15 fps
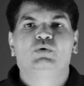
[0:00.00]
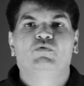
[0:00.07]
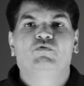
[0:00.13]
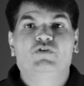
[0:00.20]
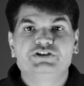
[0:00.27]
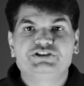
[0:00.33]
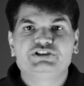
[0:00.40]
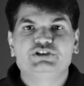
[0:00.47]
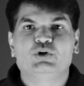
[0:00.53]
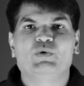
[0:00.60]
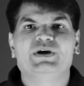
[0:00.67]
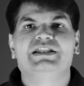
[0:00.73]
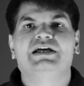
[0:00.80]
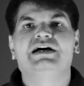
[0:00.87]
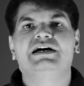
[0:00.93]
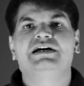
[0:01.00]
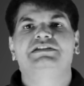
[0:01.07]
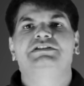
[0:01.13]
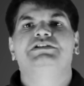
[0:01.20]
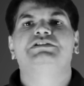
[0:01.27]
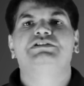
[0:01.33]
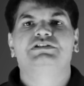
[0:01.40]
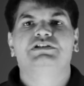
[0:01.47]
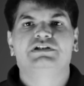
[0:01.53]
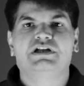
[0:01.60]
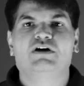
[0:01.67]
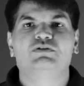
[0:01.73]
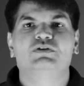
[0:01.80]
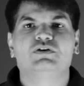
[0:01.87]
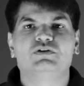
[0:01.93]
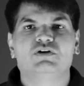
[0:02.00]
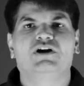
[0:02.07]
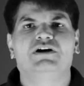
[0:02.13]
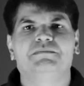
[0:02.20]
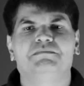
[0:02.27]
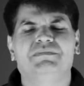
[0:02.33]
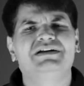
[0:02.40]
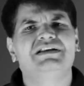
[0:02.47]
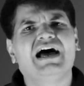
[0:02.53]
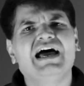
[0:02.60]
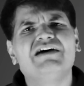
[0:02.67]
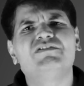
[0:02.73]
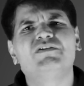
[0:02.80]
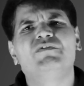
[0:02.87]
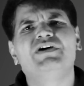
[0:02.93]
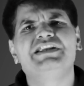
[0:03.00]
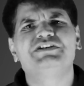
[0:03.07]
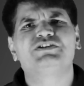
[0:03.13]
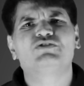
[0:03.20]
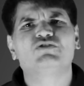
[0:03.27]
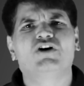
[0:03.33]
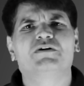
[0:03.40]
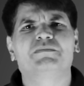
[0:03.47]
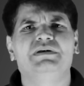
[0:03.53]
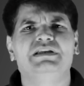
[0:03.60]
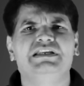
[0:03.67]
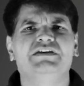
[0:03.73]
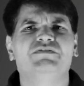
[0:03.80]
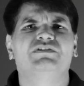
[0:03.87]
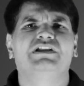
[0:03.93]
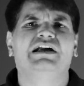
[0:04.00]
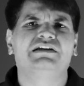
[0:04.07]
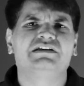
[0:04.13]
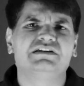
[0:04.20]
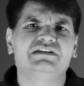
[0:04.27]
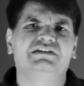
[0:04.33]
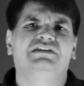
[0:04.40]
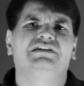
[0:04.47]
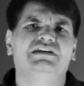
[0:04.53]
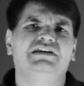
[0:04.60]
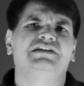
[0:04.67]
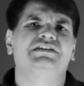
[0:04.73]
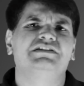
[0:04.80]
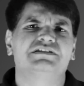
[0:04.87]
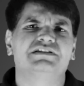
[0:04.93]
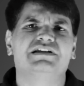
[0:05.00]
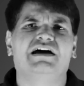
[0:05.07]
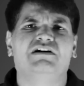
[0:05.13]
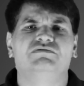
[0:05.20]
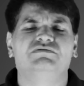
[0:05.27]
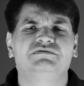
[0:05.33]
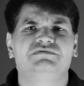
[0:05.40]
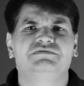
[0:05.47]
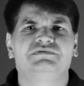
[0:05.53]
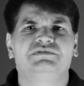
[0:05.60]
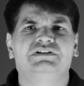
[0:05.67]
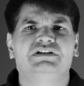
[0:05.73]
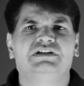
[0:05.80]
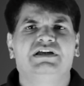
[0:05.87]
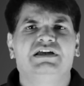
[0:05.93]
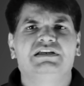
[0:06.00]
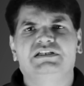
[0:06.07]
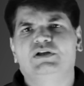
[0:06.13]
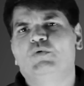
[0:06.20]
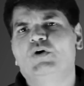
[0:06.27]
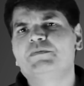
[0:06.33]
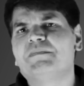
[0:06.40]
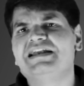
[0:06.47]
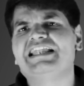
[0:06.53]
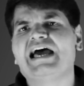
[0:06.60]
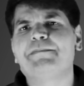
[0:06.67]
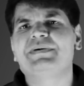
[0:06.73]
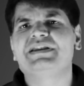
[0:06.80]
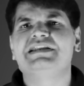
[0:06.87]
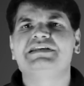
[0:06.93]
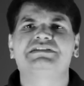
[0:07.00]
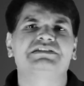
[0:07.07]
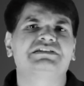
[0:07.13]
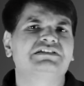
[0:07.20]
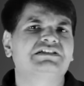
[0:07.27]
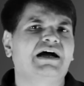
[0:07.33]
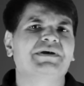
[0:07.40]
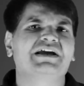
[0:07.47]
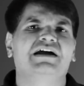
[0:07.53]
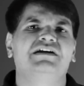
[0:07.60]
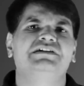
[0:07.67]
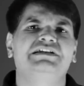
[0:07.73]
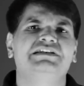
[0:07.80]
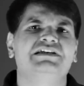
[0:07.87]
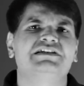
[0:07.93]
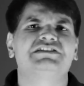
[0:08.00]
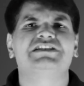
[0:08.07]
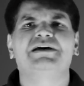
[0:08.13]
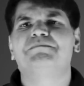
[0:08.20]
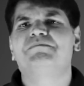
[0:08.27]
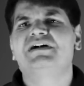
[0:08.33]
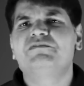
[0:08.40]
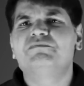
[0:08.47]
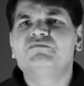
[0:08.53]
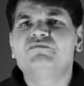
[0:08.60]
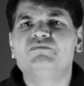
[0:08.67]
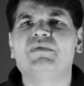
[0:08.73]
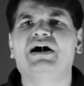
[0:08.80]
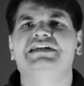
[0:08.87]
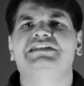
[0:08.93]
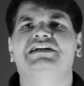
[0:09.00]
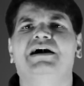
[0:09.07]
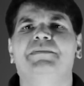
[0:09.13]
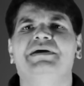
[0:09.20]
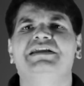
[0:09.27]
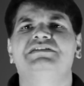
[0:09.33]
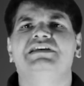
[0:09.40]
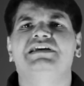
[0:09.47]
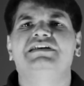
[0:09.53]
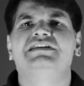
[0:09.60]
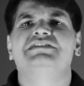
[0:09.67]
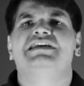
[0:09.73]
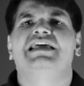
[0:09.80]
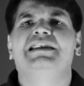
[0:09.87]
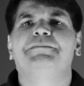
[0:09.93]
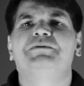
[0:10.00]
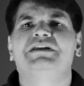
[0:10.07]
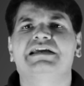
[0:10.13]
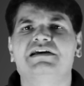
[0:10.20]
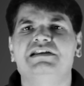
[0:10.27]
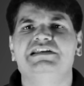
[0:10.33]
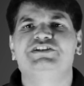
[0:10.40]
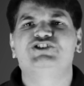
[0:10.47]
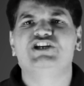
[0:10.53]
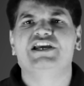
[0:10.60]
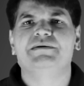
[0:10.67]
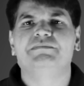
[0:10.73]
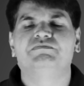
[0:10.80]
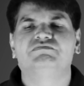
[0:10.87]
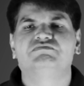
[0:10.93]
for sure whether Earth is round or not, but I have a very strong belief that it is round. Now what might happen is, coming 100 years, someone might come and say it is elliptical in shape.